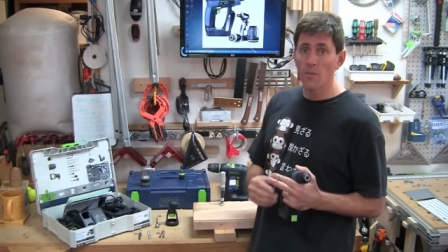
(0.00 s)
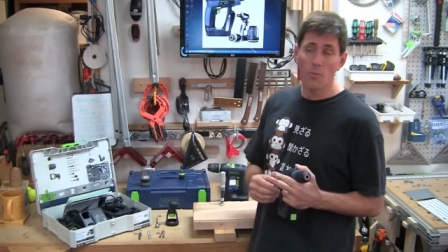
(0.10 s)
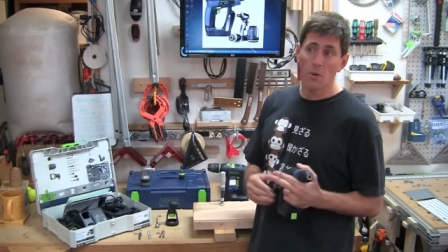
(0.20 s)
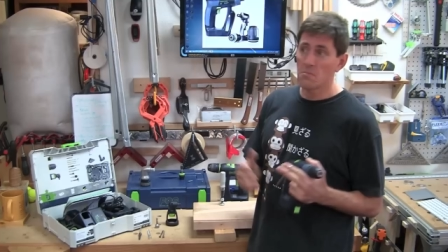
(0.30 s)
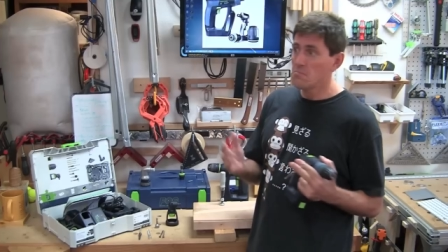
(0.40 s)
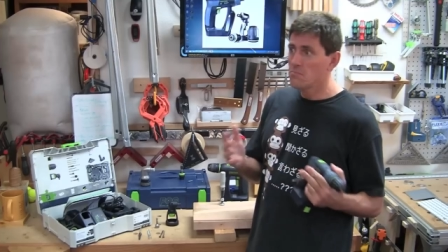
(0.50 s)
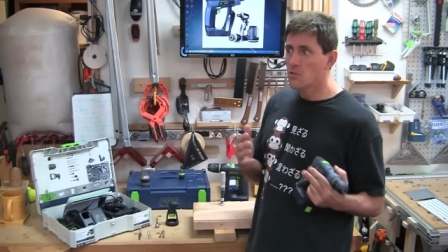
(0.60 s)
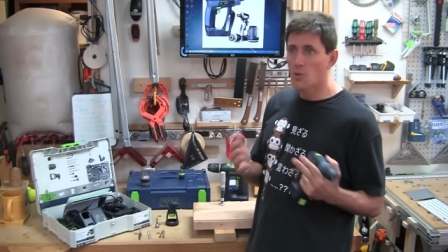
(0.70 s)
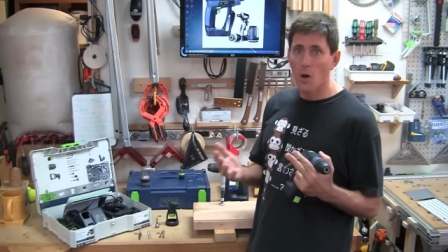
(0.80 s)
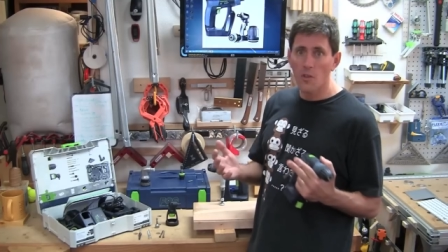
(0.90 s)
If one
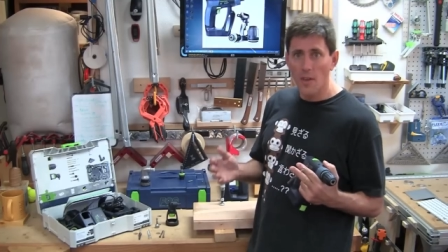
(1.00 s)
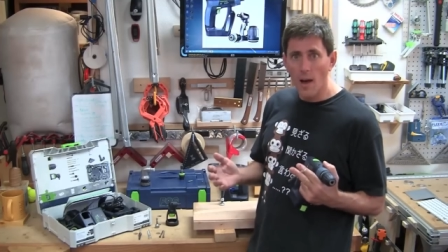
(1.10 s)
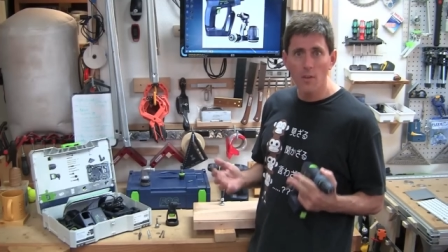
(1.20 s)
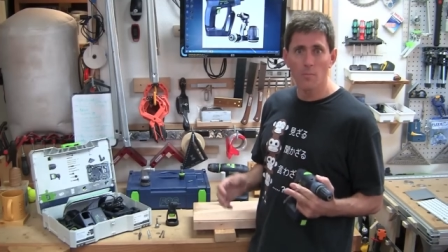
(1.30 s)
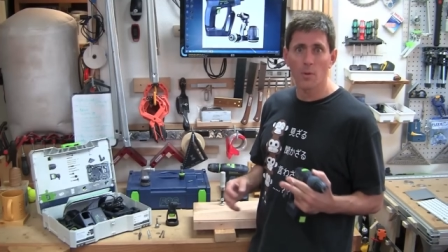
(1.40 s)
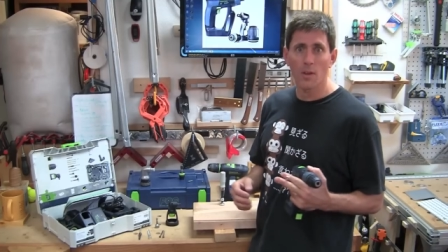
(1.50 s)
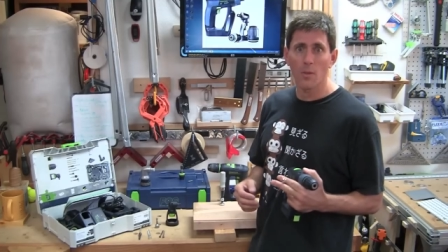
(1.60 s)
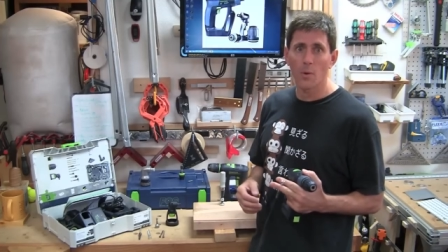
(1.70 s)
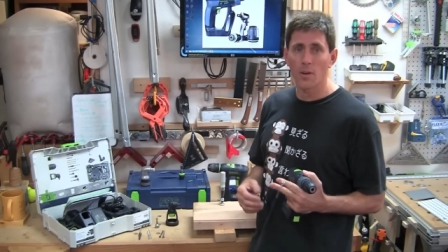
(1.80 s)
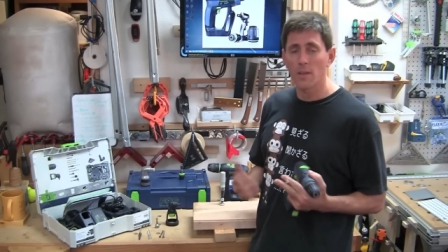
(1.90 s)
stalls out but the
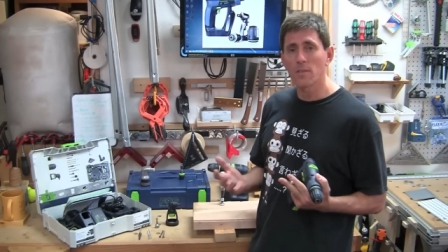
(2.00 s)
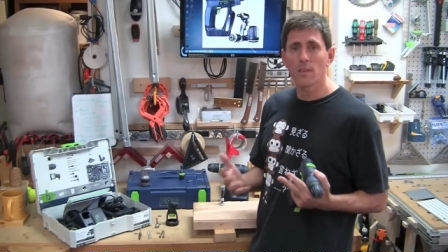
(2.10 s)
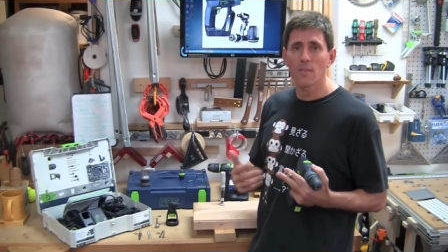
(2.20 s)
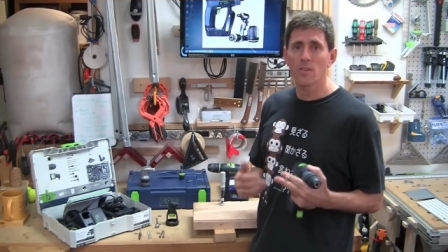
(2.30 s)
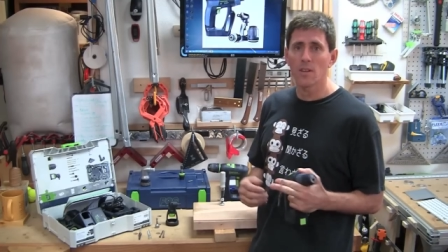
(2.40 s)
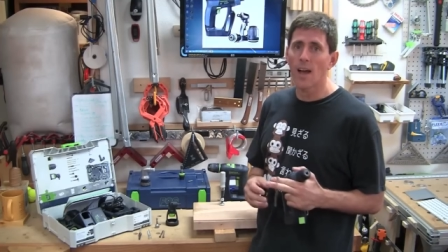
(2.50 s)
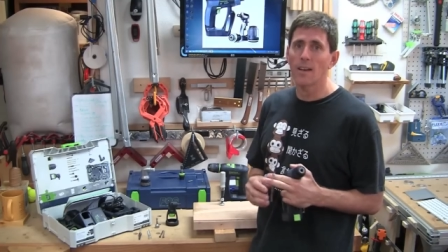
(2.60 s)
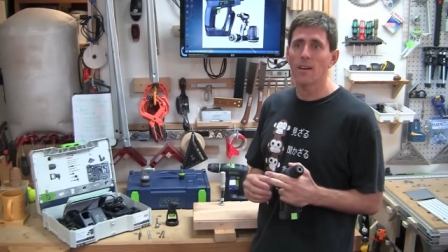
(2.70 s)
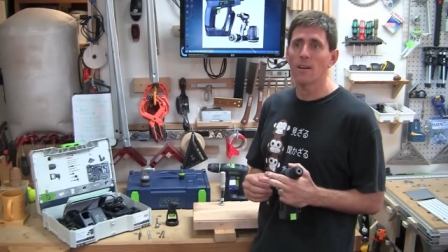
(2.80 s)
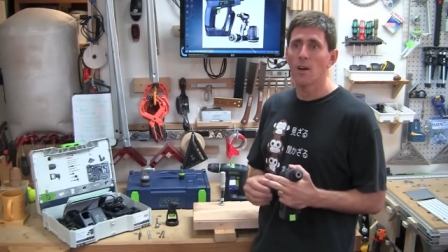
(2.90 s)
other one doesn't, it gives you an
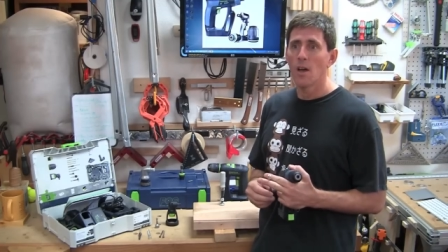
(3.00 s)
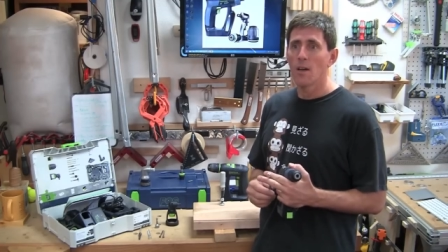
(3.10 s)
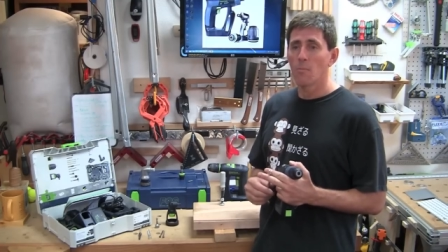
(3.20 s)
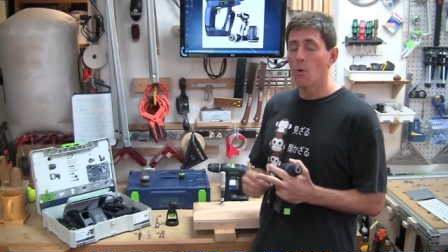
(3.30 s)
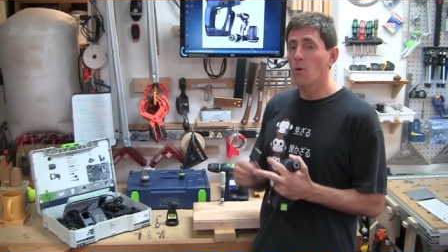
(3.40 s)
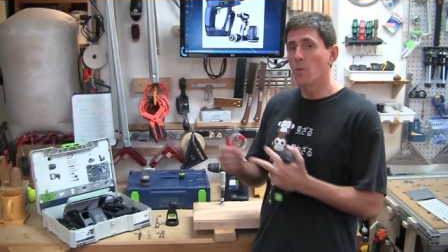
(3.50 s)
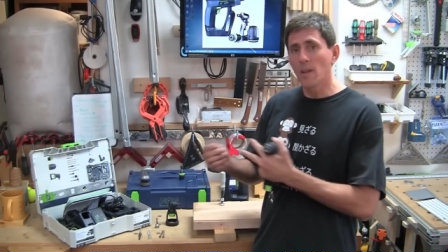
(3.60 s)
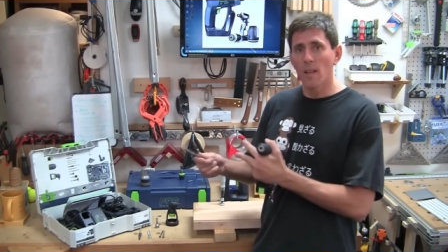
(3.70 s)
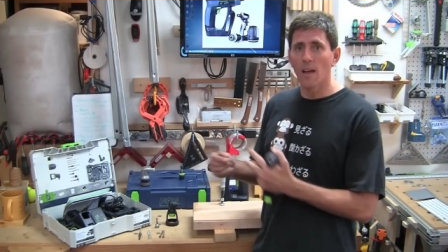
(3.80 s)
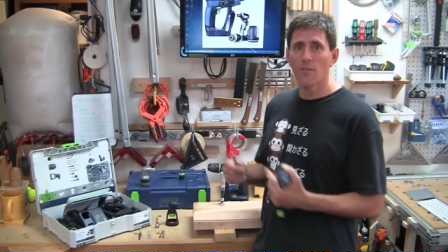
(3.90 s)
idea, more
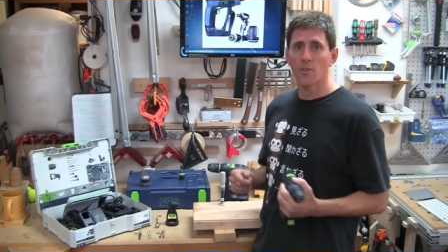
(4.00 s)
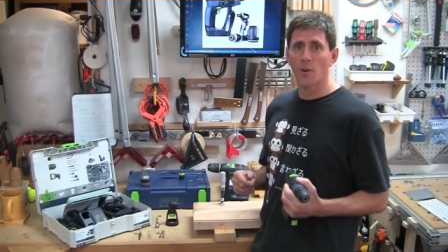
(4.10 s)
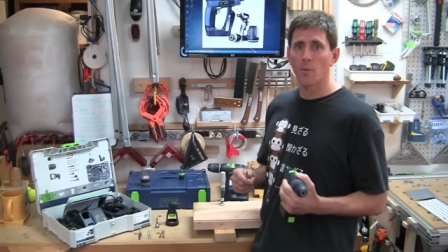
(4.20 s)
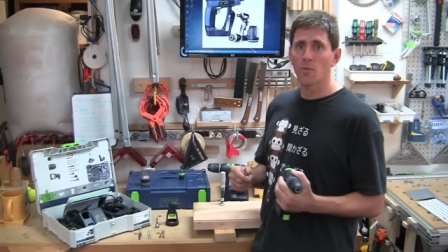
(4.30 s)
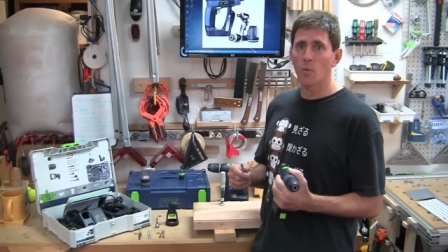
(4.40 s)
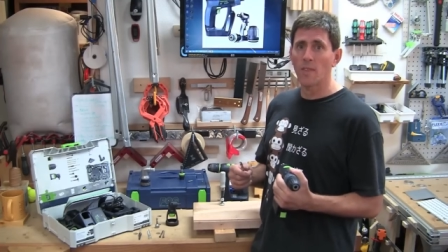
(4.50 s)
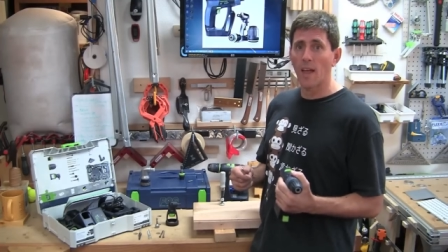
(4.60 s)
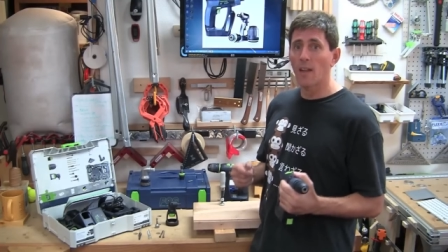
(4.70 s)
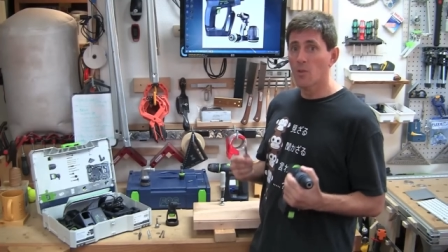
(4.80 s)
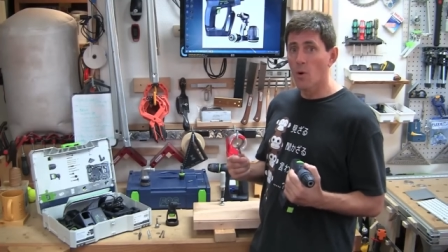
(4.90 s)
real life terms, what
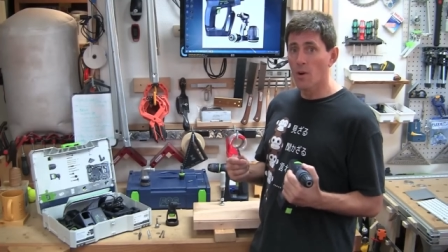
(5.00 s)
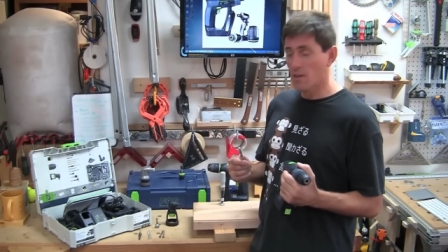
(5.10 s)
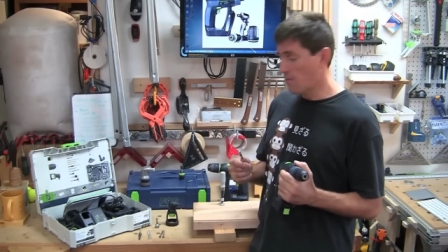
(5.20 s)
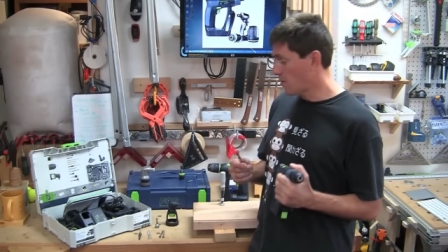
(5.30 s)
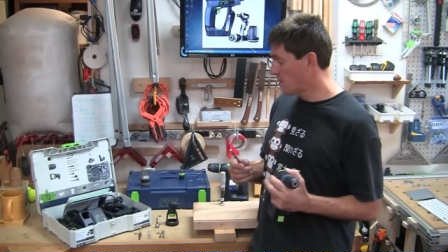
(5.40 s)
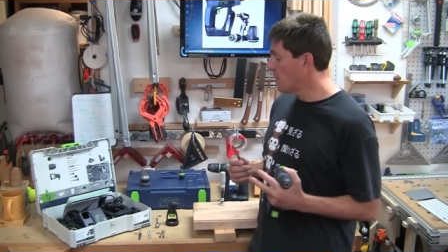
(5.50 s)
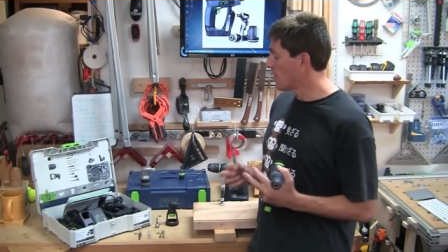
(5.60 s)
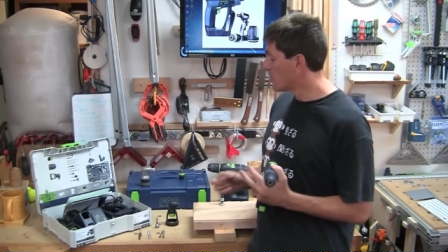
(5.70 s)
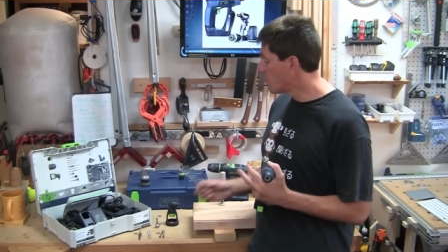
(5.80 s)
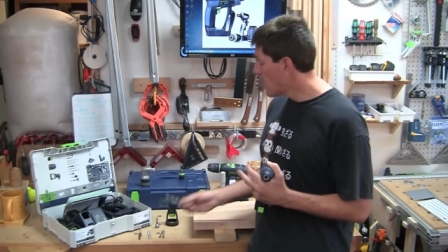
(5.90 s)
that torque difference
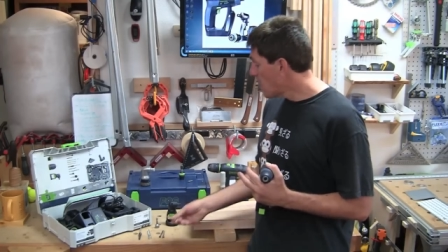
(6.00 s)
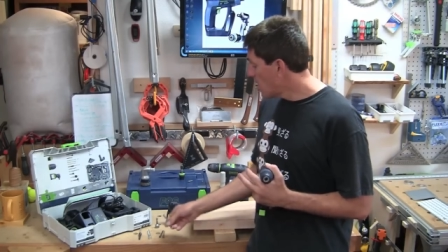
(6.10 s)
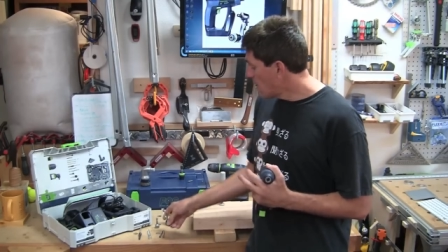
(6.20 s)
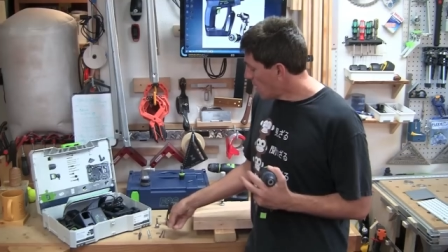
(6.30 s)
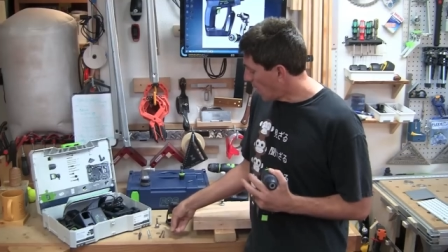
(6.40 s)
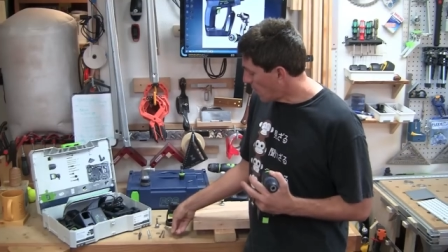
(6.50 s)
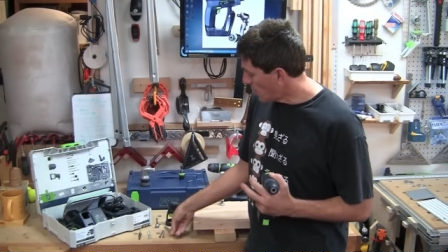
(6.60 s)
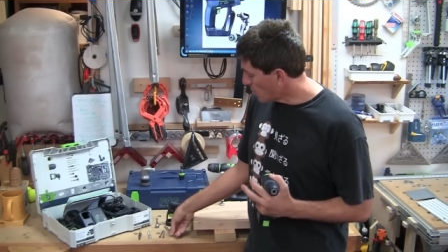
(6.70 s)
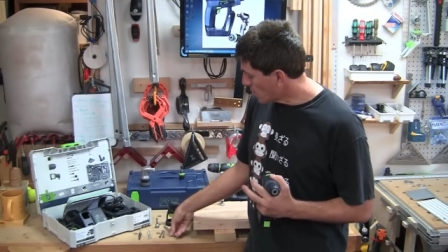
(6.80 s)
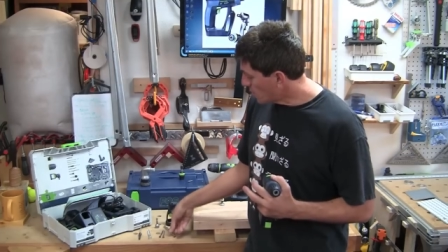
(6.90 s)
is. And then we're